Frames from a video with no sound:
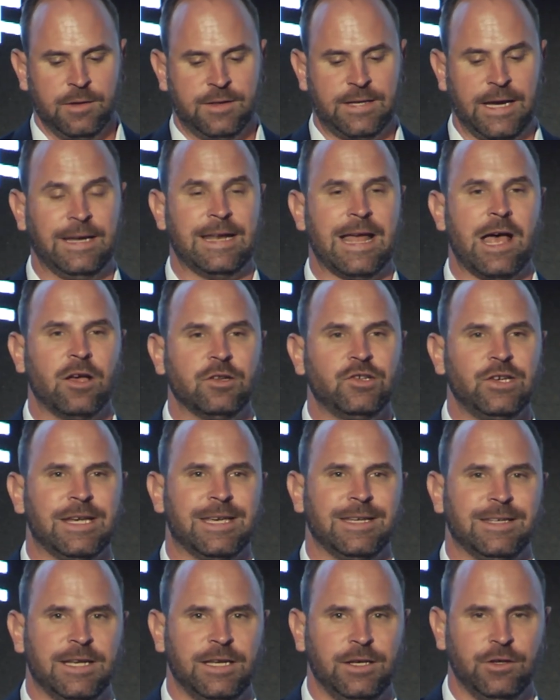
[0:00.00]
Technology
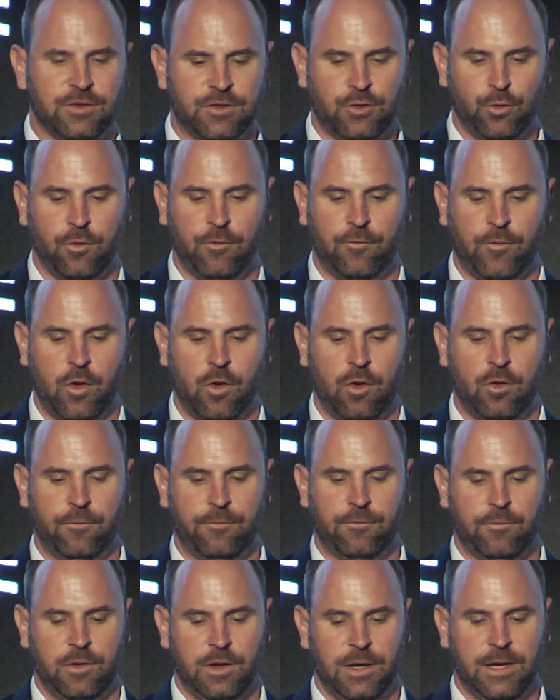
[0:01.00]
continues to
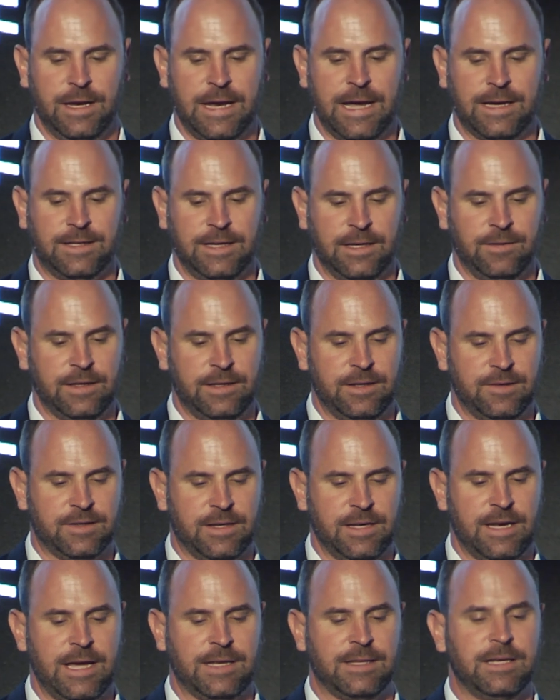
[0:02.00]
evolve, connecting the
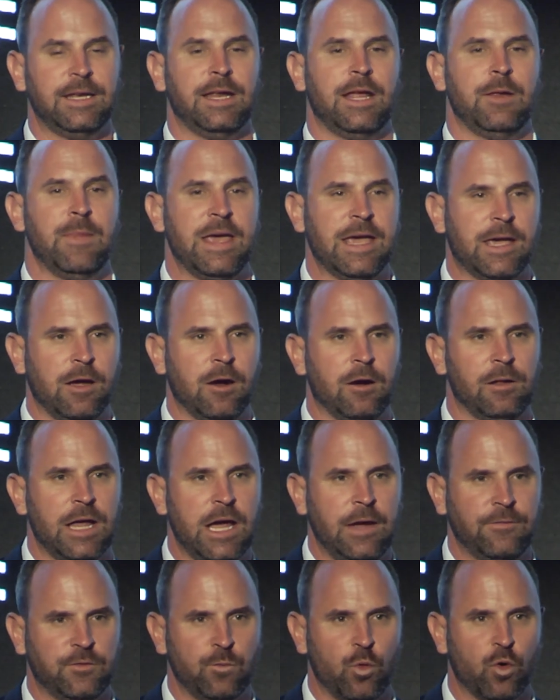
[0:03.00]
disconnected and making our
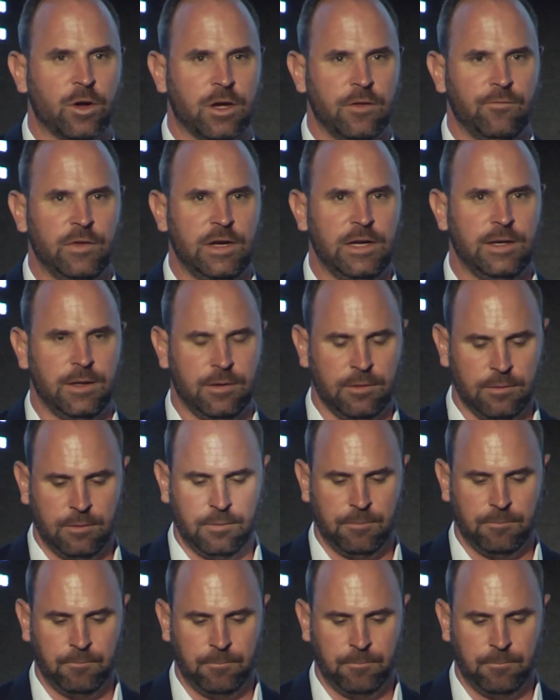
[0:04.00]
lives more convenient.